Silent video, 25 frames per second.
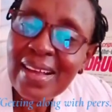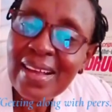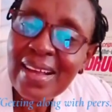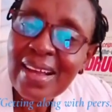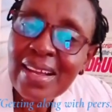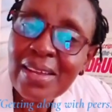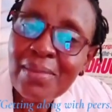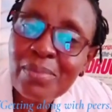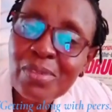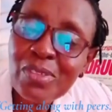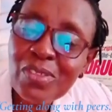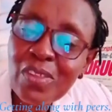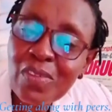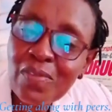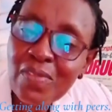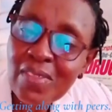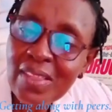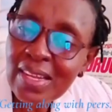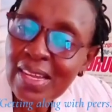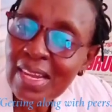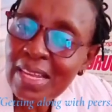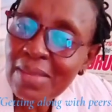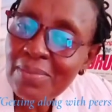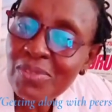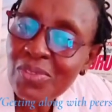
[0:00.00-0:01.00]
And most of
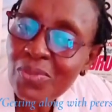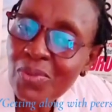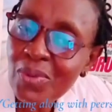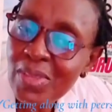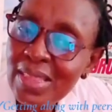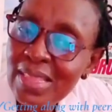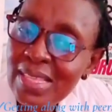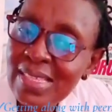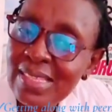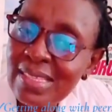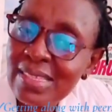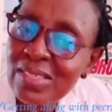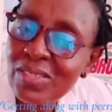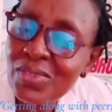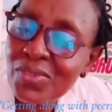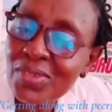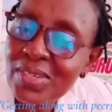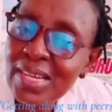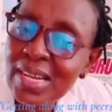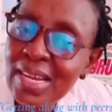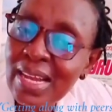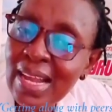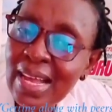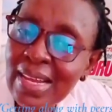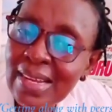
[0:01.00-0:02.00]
the times when these
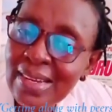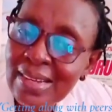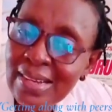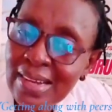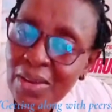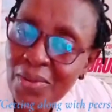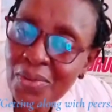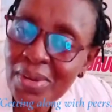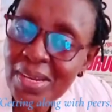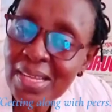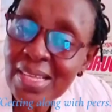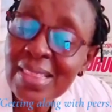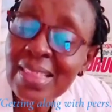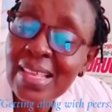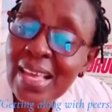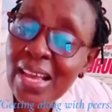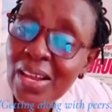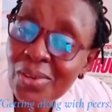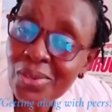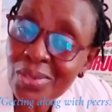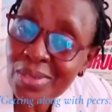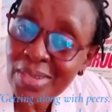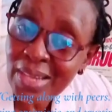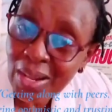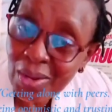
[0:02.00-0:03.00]
children are drowning, they are
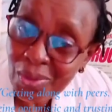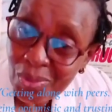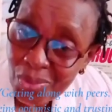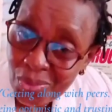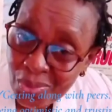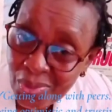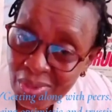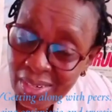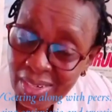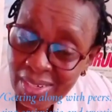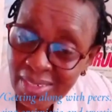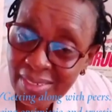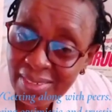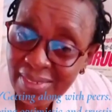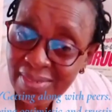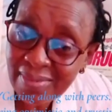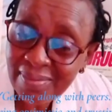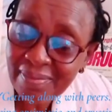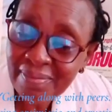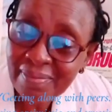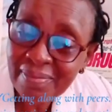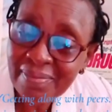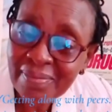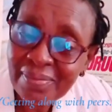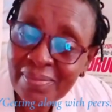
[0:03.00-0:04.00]
not alone.
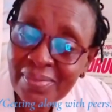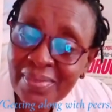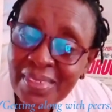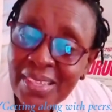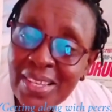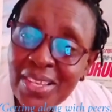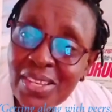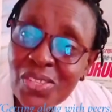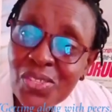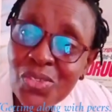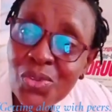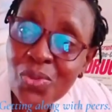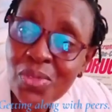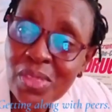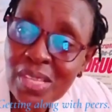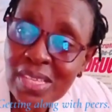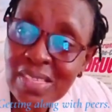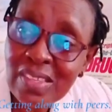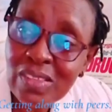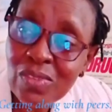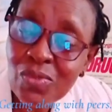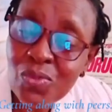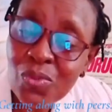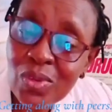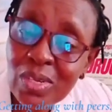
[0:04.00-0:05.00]
So this
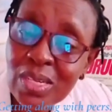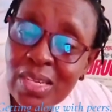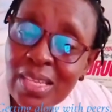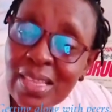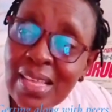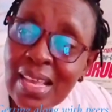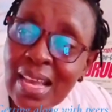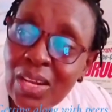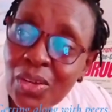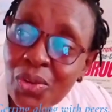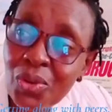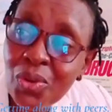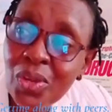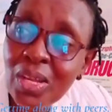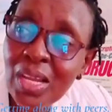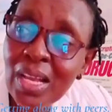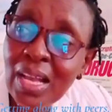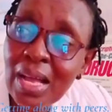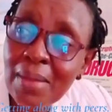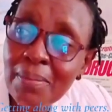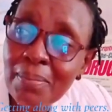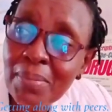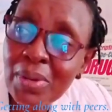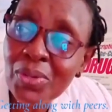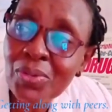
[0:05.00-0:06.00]
is what they are talking
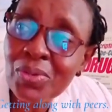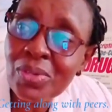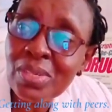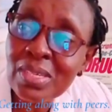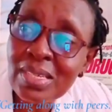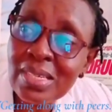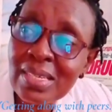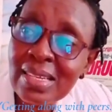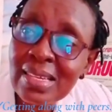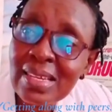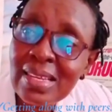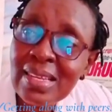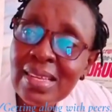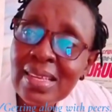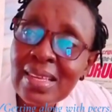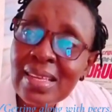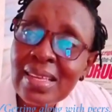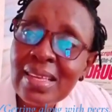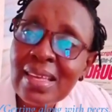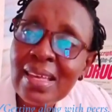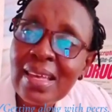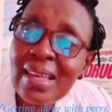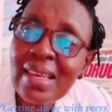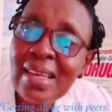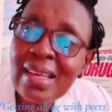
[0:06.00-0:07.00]
about,
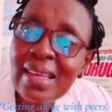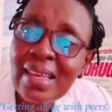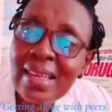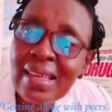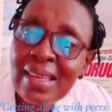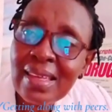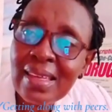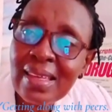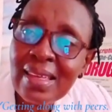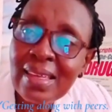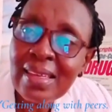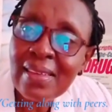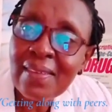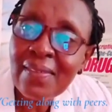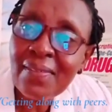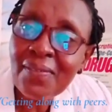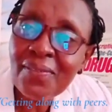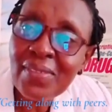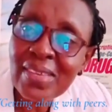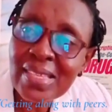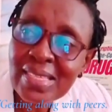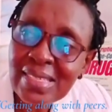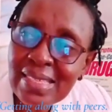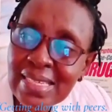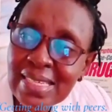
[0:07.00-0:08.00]

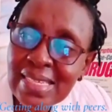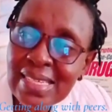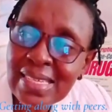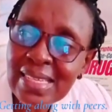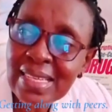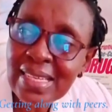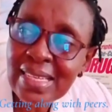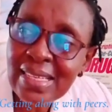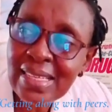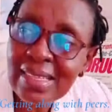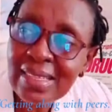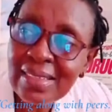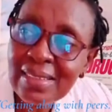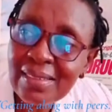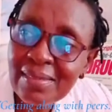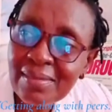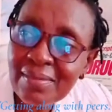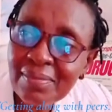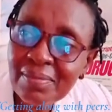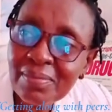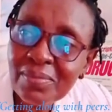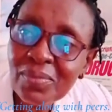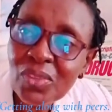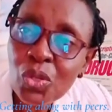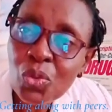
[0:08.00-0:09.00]
visiting
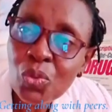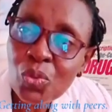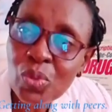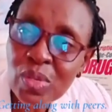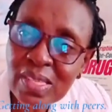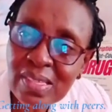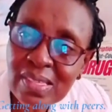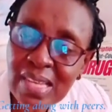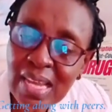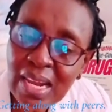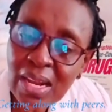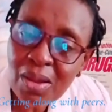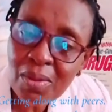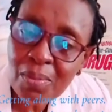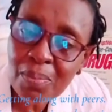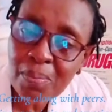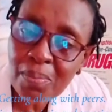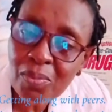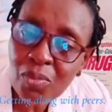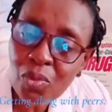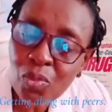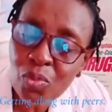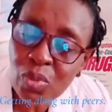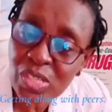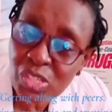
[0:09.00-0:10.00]

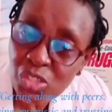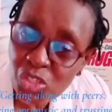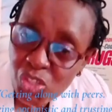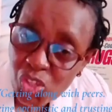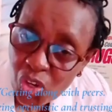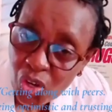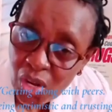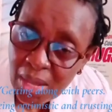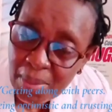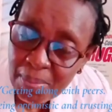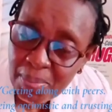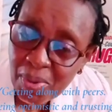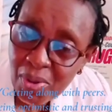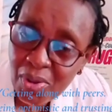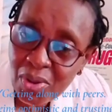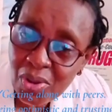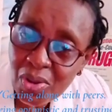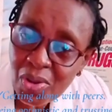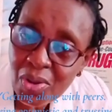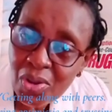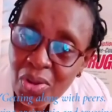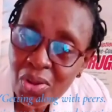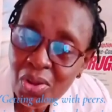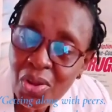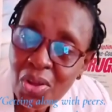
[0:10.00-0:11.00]
questionable
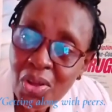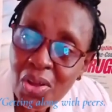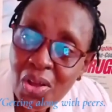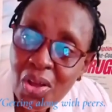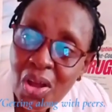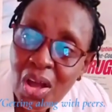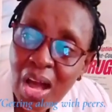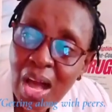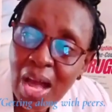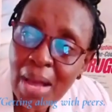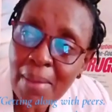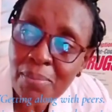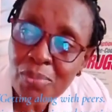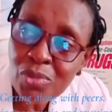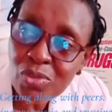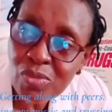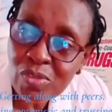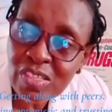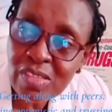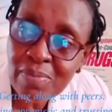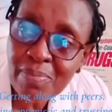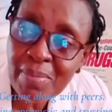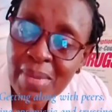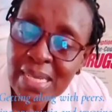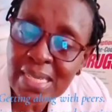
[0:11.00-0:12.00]

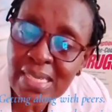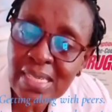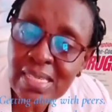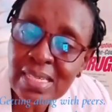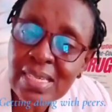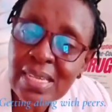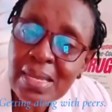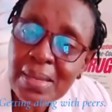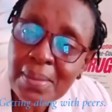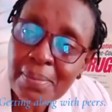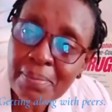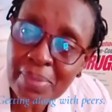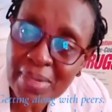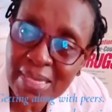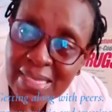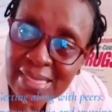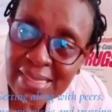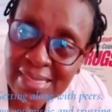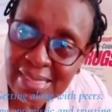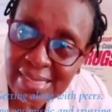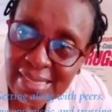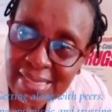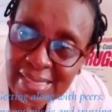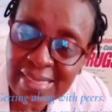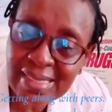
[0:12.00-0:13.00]
amusement
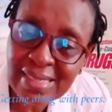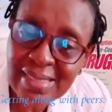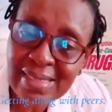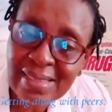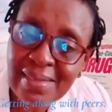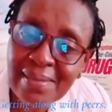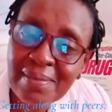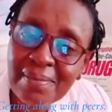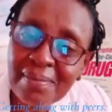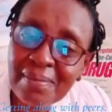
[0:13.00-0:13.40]
places.